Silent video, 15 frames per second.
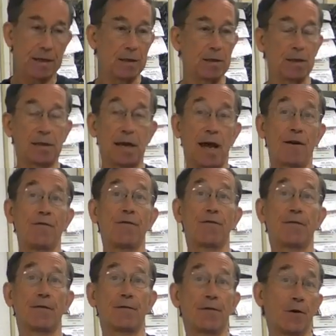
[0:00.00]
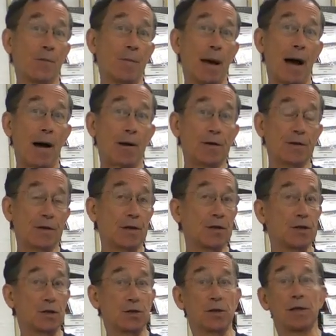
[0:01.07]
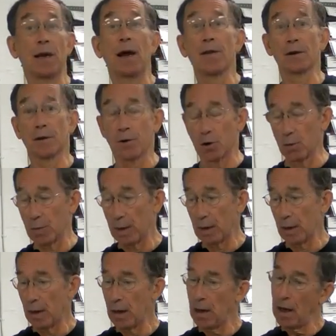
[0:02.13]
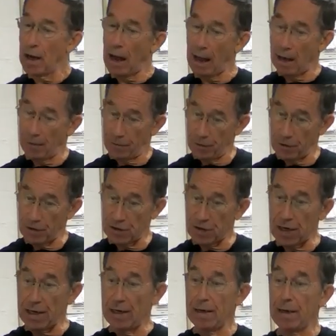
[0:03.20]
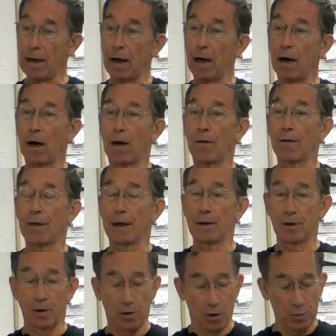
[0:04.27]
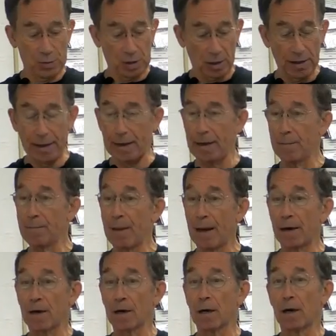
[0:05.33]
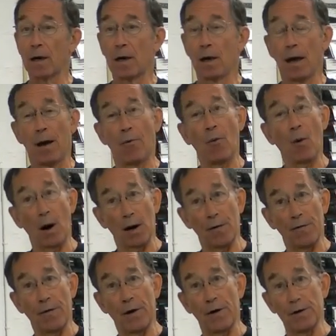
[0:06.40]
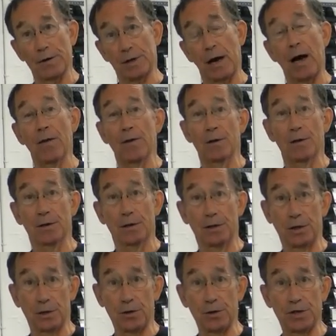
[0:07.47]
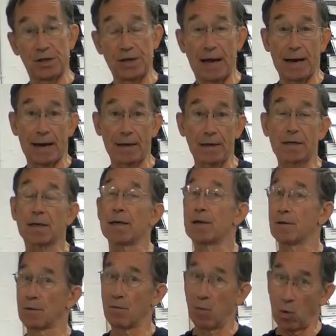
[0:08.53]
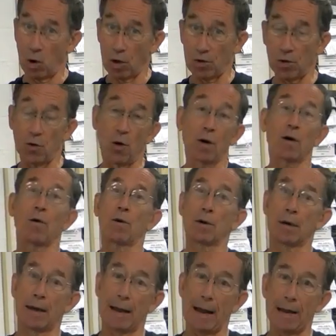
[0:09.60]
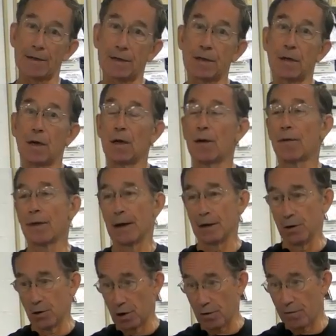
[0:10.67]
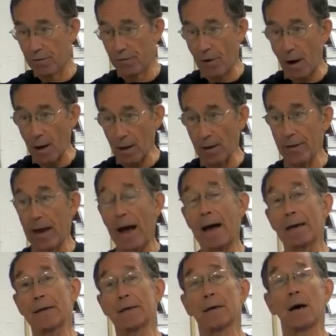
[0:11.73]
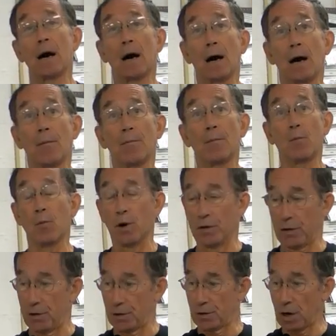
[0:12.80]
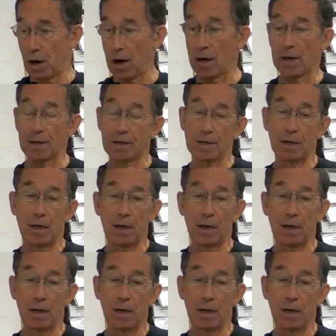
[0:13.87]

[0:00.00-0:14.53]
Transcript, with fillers: it to 10 foot pounds and shoot another group. And if you see uh, that your groups are getting better at one of those other two settings, either more torque or less, then you can follow that um, with your targets